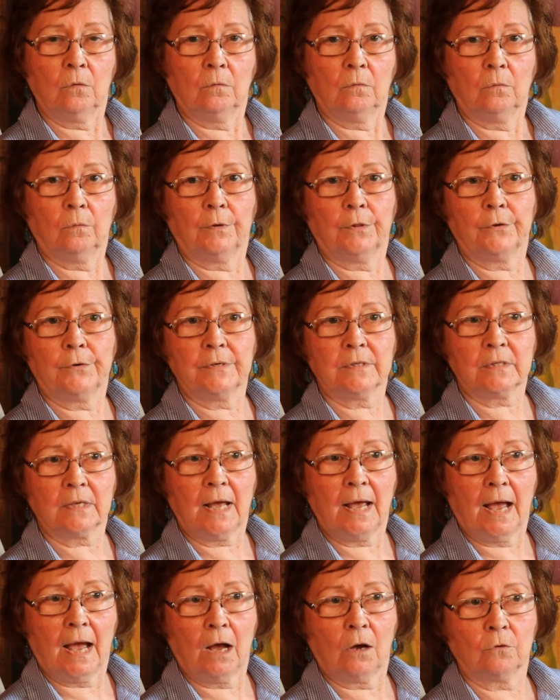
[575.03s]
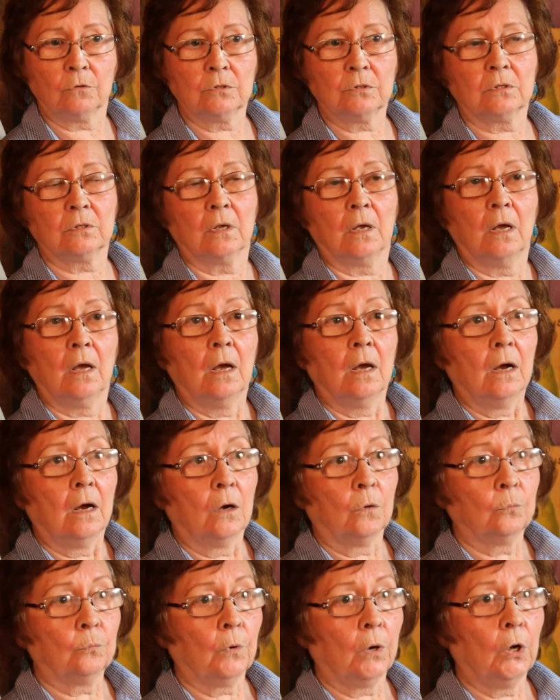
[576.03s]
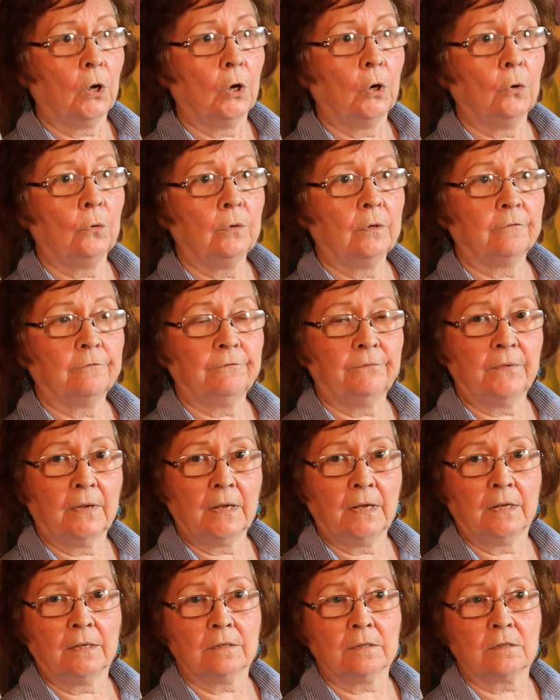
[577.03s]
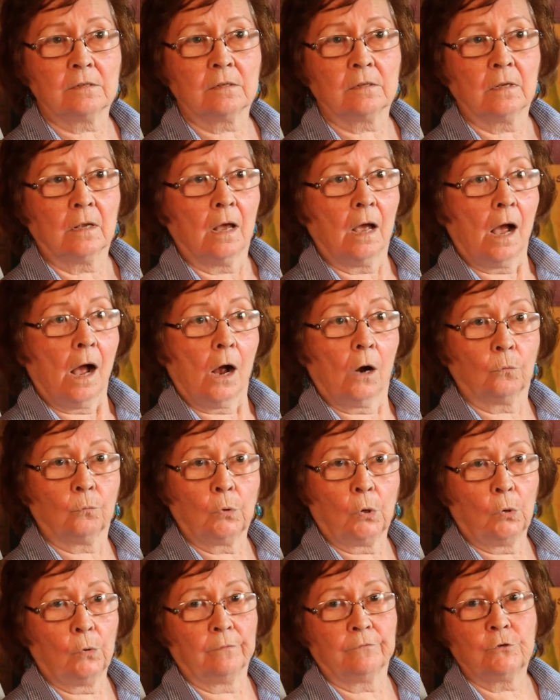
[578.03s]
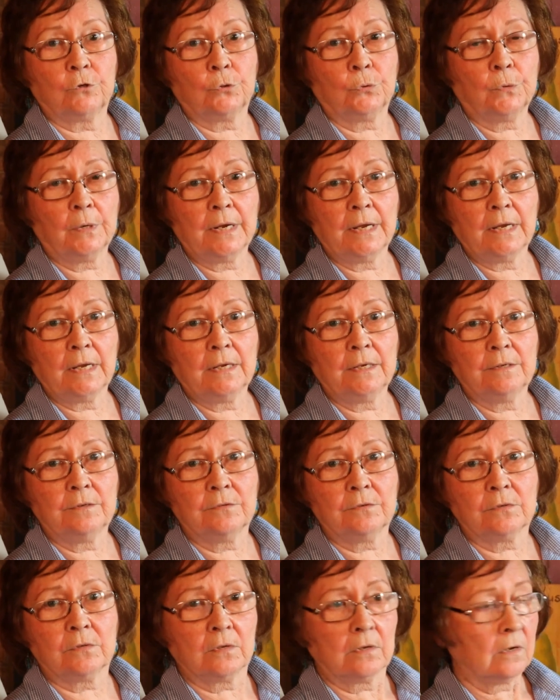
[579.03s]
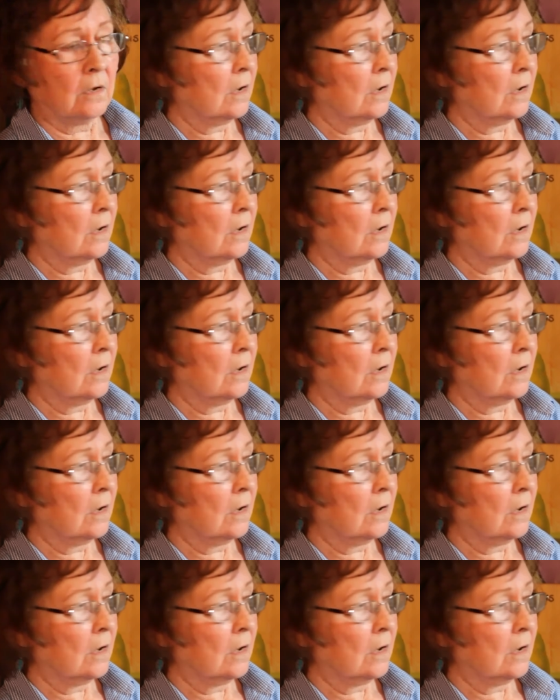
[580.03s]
whether it's a house, a road, a fence, a row of trees,